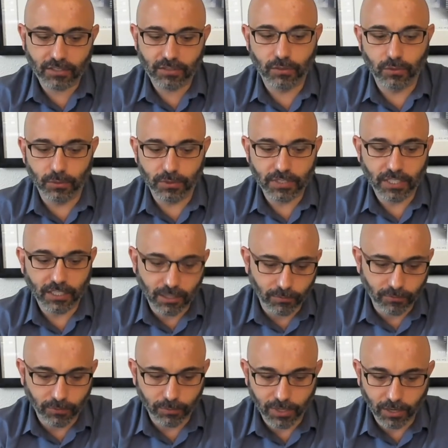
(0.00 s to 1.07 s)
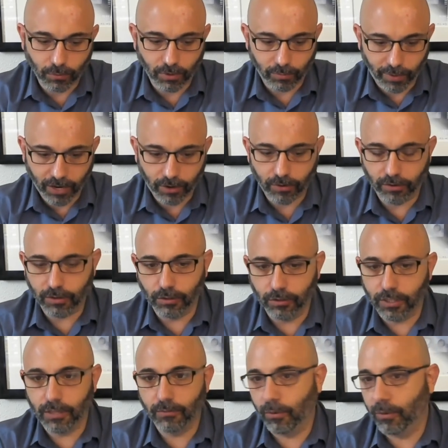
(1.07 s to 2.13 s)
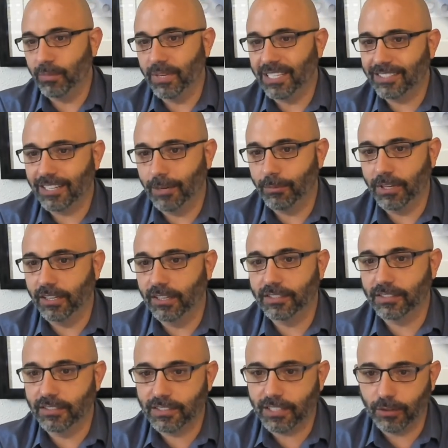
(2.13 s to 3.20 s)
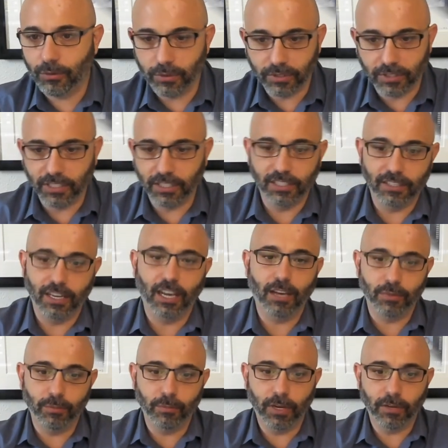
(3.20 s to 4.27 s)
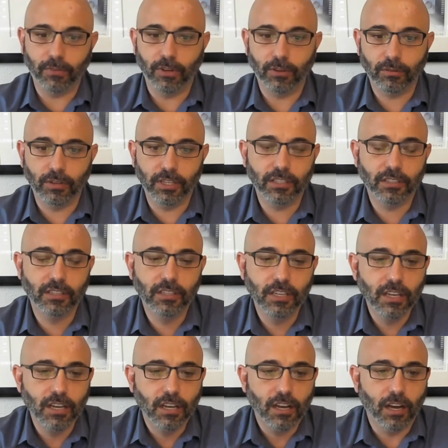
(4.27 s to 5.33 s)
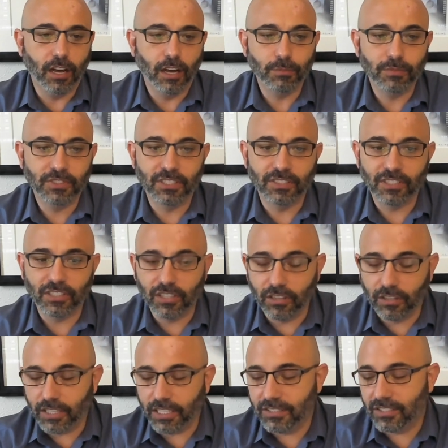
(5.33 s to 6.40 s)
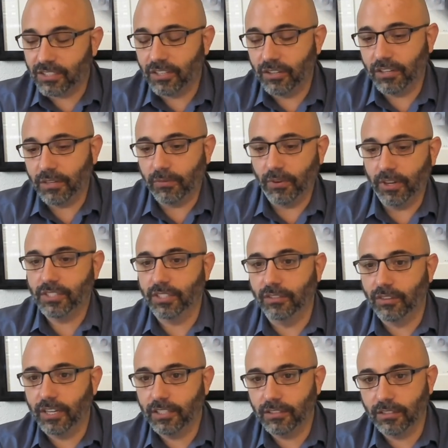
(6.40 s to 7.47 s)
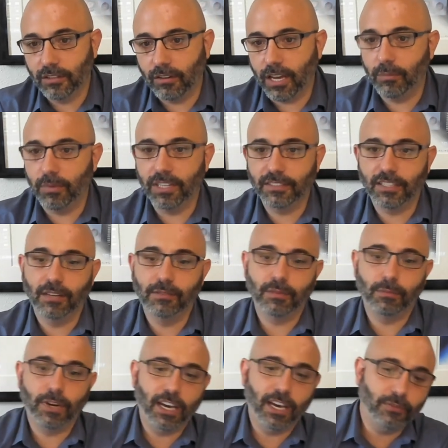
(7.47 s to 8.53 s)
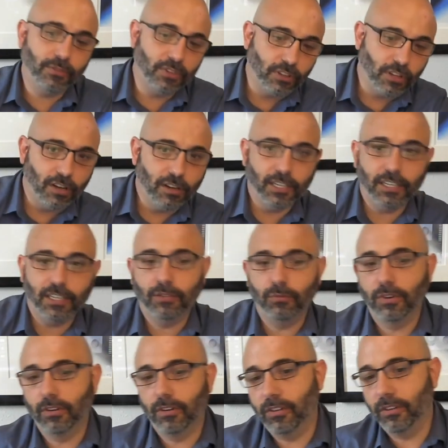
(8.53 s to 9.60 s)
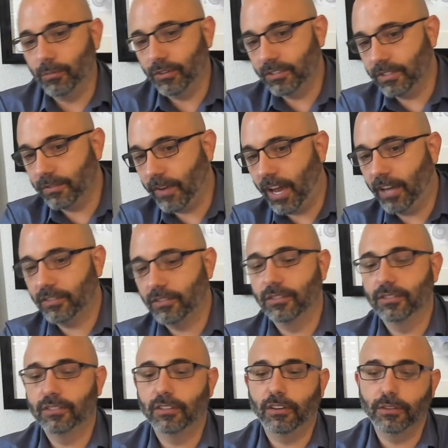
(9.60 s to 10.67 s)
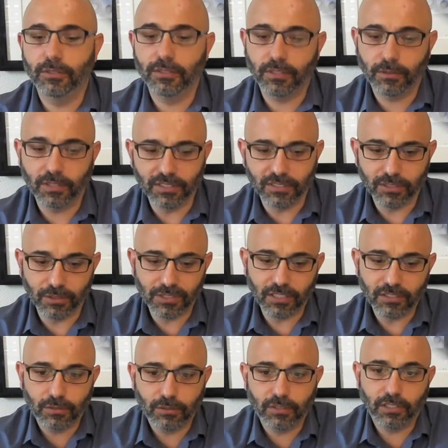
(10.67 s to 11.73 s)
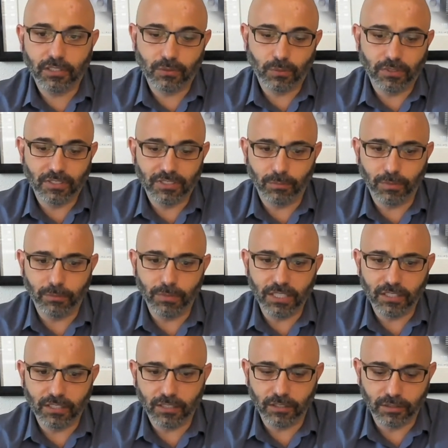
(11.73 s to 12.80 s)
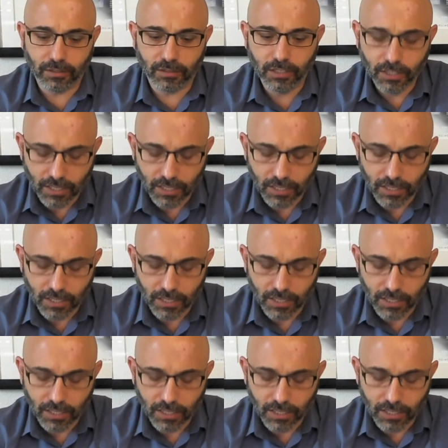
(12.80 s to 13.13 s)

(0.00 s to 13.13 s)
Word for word: tools that come from a network background are looking for mean time to innocence. How quickly can it not be my fault, right? Um, the security and security friction, right? You know, how many times am I having to log in? What are all the multi factors? All those other things associated to it, as well as am I meeting the good